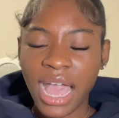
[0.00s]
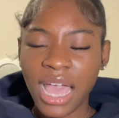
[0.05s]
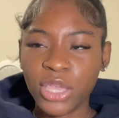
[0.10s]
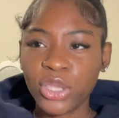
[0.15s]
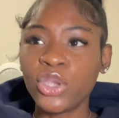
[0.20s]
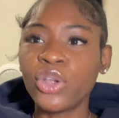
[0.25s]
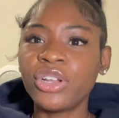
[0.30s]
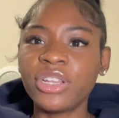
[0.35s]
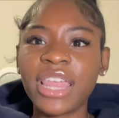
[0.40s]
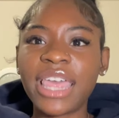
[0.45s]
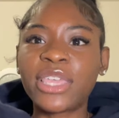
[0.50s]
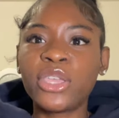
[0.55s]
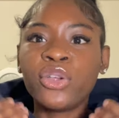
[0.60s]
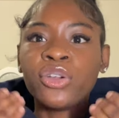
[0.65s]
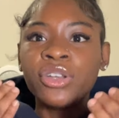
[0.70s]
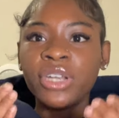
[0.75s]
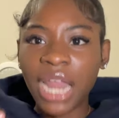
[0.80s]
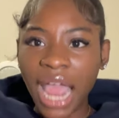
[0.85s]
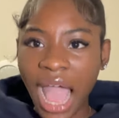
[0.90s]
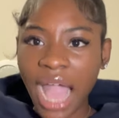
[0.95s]
You're like
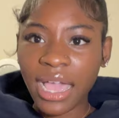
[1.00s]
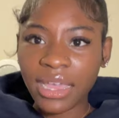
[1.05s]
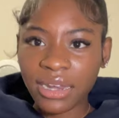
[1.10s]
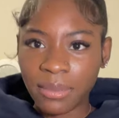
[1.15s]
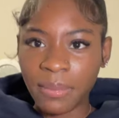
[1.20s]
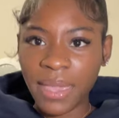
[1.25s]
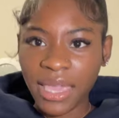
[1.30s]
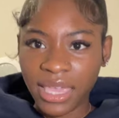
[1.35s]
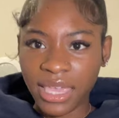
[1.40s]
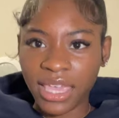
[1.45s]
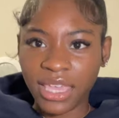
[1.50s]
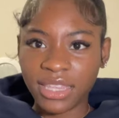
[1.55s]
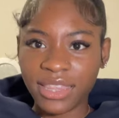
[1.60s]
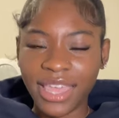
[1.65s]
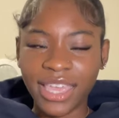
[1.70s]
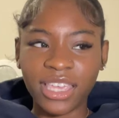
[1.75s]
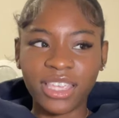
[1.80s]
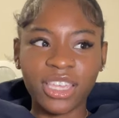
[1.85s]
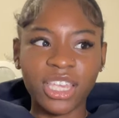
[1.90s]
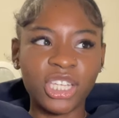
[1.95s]
you're not going to make it.
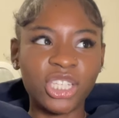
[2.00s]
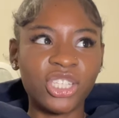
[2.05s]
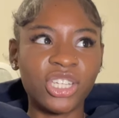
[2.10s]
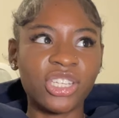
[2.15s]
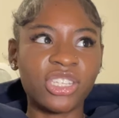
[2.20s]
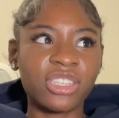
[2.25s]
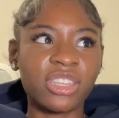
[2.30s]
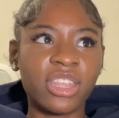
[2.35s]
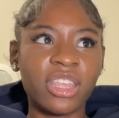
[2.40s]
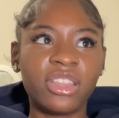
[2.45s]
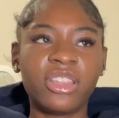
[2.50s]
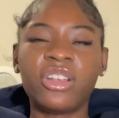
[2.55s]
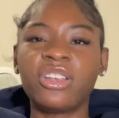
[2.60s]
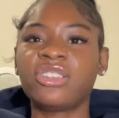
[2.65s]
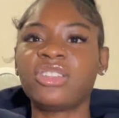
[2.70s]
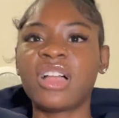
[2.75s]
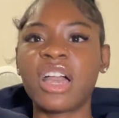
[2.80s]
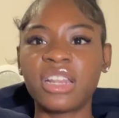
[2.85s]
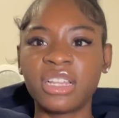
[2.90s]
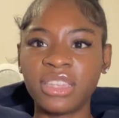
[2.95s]
Like it's just there's
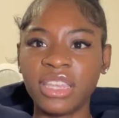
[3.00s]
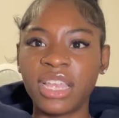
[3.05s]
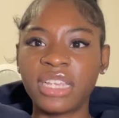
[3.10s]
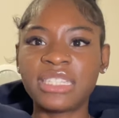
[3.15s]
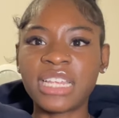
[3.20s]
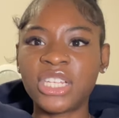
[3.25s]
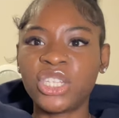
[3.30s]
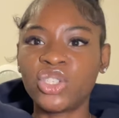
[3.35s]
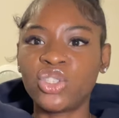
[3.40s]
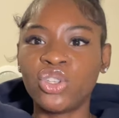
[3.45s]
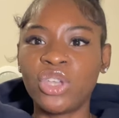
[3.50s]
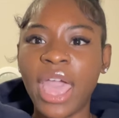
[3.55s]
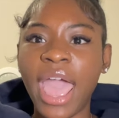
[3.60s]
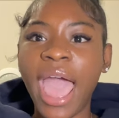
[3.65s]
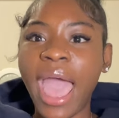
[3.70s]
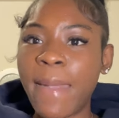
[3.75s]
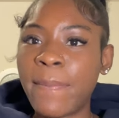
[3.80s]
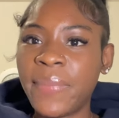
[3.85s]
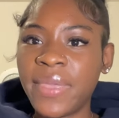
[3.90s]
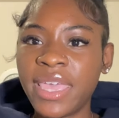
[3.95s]
a lot of things that just
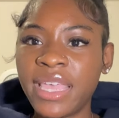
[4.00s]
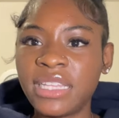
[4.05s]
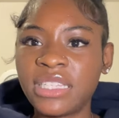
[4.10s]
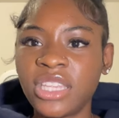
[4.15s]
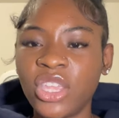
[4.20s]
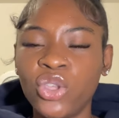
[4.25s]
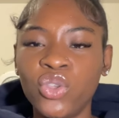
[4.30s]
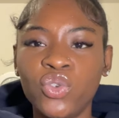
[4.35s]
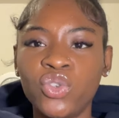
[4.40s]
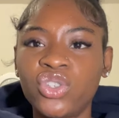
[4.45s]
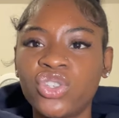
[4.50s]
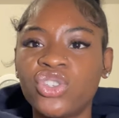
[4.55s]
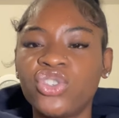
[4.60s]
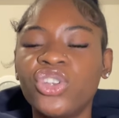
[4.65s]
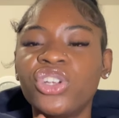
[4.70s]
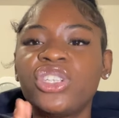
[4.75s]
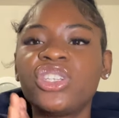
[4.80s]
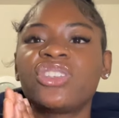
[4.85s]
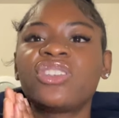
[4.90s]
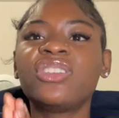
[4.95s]
happens and you just
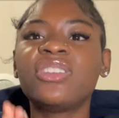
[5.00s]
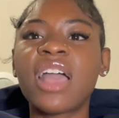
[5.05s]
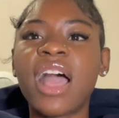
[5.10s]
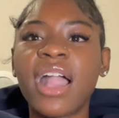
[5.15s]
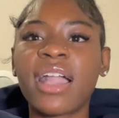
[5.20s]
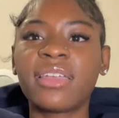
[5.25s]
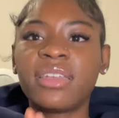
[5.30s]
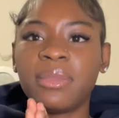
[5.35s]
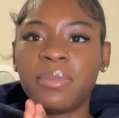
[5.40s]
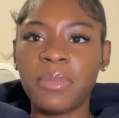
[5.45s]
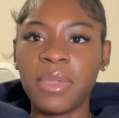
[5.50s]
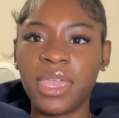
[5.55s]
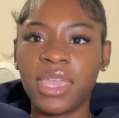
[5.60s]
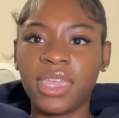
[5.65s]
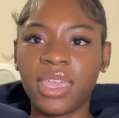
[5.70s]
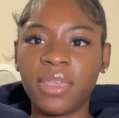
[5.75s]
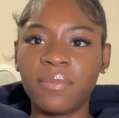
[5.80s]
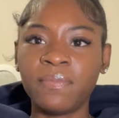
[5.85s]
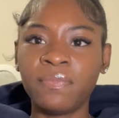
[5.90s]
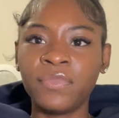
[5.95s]
you're just not going to make
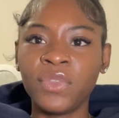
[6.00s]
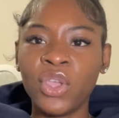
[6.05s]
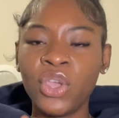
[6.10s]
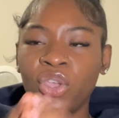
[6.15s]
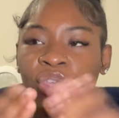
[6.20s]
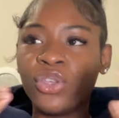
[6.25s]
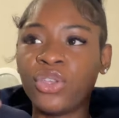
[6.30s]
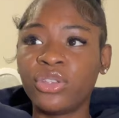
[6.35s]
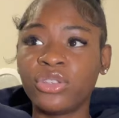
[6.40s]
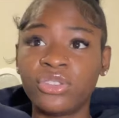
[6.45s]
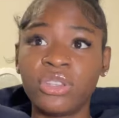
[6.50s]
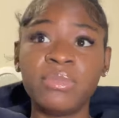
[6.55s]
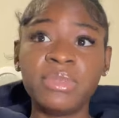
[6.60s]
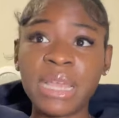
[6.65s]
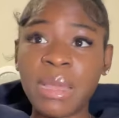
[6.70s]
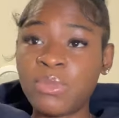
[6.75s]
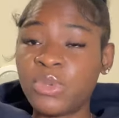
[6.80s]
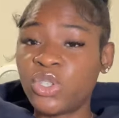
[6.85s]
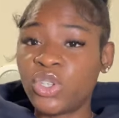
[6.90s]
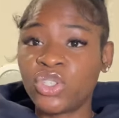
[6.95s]
it.
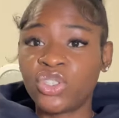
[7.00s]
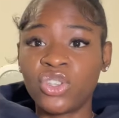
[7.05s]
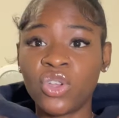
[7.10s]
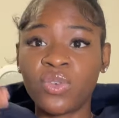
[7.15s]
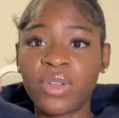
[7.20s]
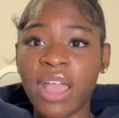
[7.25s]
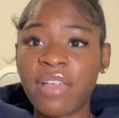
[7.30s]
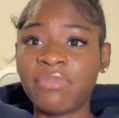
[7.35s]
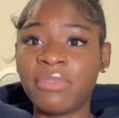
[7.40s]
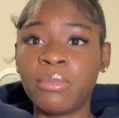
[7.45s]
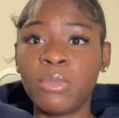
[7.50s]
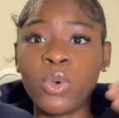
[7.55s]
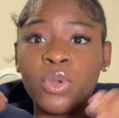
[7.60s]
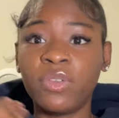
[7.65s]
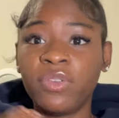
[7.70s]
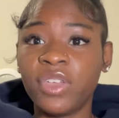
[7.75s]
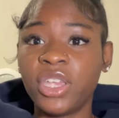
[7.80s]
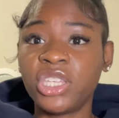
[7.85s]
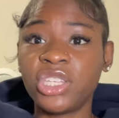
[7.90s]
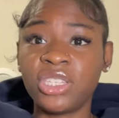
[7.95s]
Sometimes you just don't have the
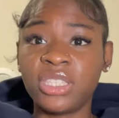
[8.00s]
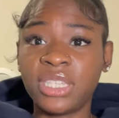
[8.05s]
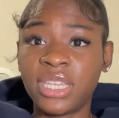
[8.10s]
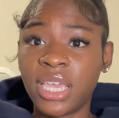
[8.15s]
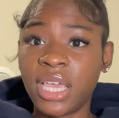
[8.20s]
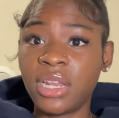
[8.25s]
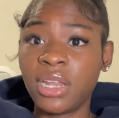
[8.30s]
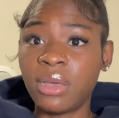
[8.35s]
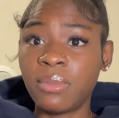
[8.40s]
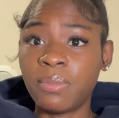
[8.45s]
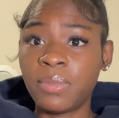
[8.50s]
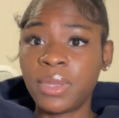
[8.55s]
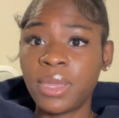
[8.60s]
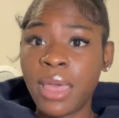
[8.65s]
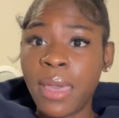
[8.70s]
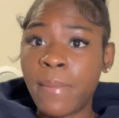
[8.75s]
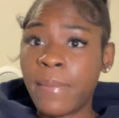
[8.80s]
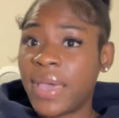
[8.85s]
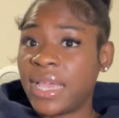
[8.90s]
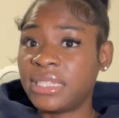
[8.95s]
motivation to get up
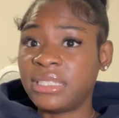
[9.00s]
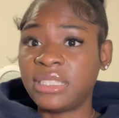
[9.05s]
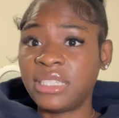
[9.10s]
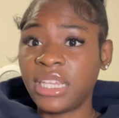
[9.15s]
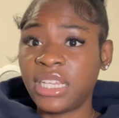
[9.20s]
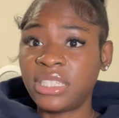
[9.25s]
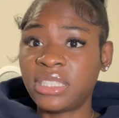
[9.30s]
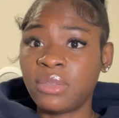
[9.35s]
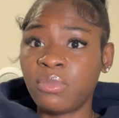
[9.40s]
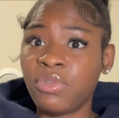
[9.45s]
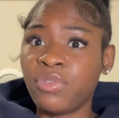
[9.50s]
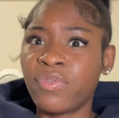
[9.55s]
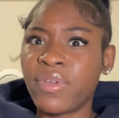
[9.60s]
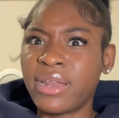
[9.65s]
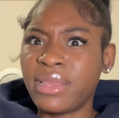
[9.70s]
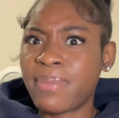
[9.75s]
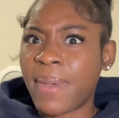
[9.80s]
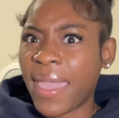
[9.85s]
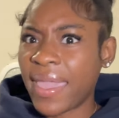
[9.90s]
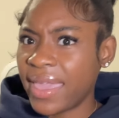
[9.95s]
by six to be
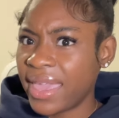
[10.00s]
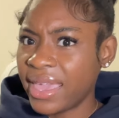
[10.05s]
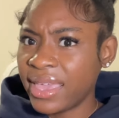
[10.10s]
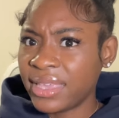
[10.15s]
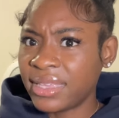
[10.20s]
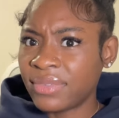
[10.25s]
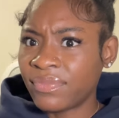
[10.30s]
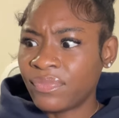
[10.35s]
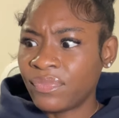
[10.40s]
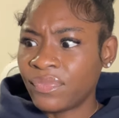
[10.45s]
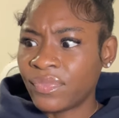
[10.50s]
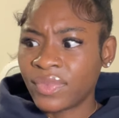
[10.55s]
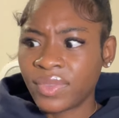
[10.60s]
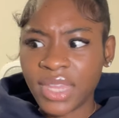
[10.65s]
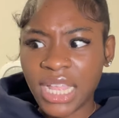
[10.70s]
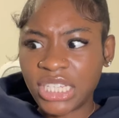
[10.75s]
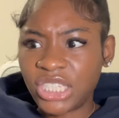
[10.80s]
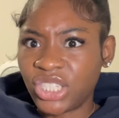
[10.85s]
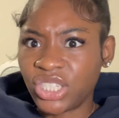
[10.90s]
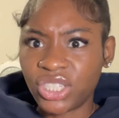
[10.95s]
ready by eight
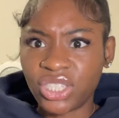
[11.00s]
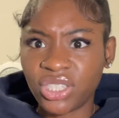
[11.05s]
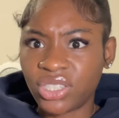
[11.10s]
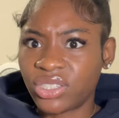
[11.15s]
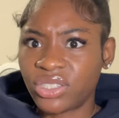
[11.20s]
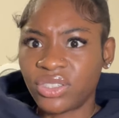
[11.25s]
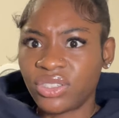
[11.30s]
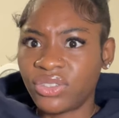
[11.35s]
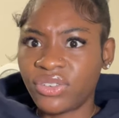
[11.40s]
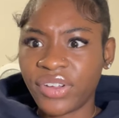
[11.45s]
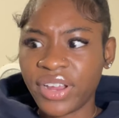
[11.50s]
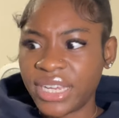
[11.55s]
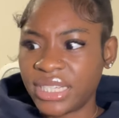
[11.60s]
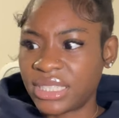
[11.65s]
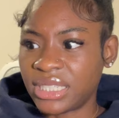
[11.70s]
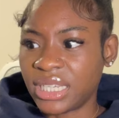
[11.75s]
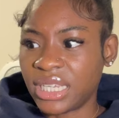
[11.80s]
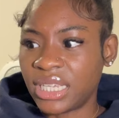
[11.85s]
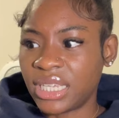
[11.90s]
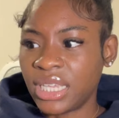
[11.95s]
that's just
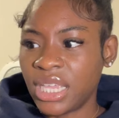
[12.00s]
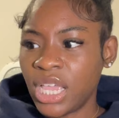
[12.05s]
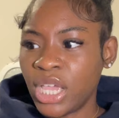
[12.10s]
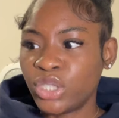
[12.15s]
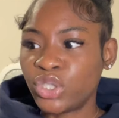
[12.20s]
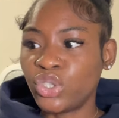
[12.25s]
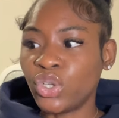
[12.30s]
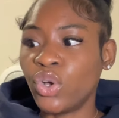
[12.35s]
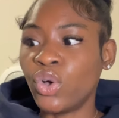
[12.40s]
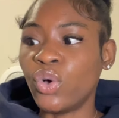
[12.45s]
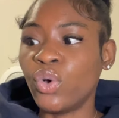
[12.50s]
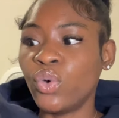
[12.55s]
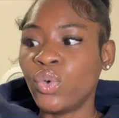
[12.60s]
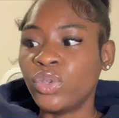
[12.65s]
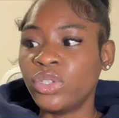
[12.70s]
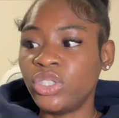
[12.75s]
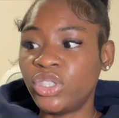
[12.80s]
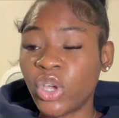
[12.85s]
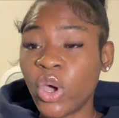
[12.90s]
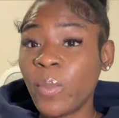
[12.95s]
crazy. So
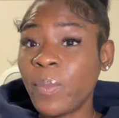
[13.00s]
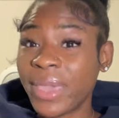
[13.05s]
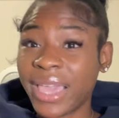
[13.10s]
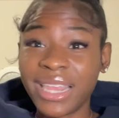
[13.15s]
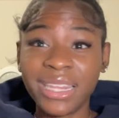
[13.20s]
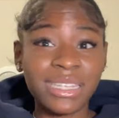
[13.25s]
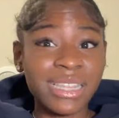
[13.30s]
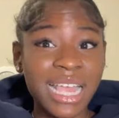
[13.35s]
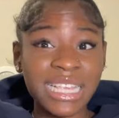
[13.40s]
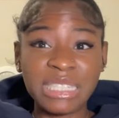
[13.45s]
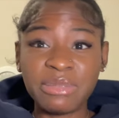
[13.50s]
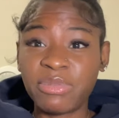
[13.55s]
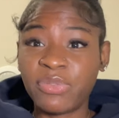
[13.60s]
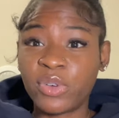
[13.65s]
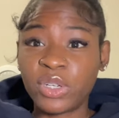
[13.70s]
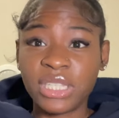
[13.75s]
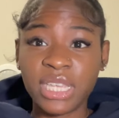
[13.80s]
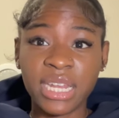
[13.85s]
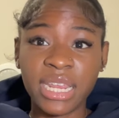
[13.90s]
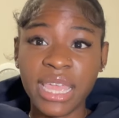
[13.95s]
don't pick any classes
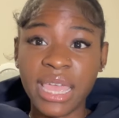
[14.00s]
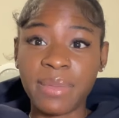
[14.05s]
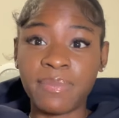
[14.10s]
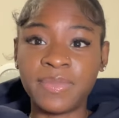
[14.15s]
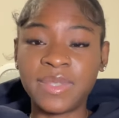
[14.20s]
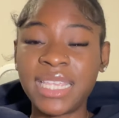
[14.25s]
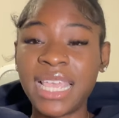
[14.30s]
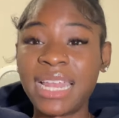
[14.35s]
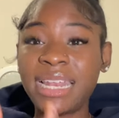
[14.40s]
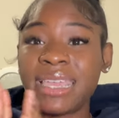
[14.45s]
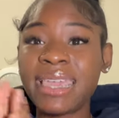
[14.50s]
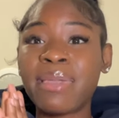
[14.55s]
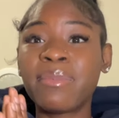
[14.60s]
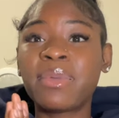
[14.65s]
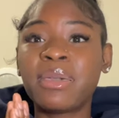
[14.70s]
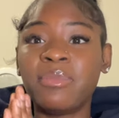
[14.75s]
before 10 a.m. 10 a.m.